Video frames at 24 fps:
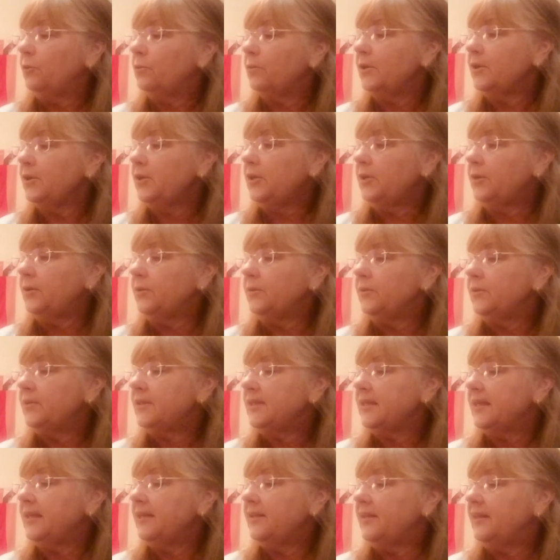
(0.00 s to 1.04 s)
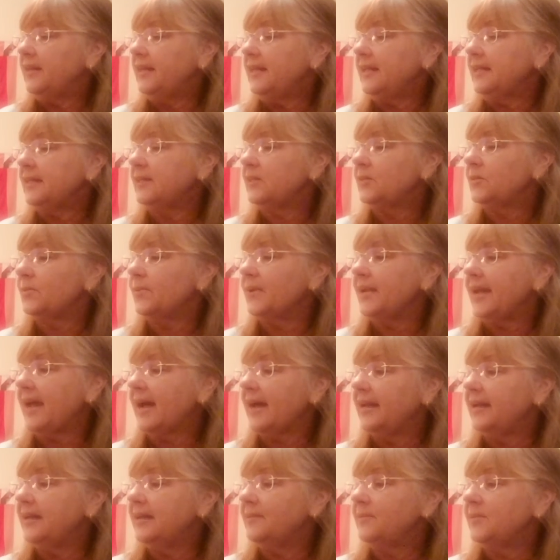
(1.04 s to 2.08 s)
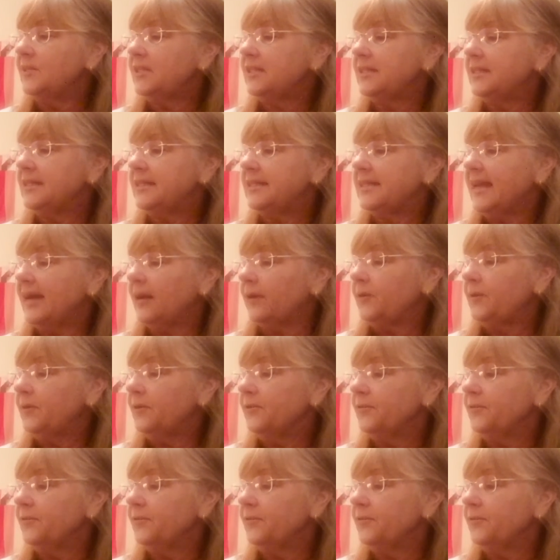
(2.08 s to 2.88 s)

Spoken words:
will use these 3 items to tell your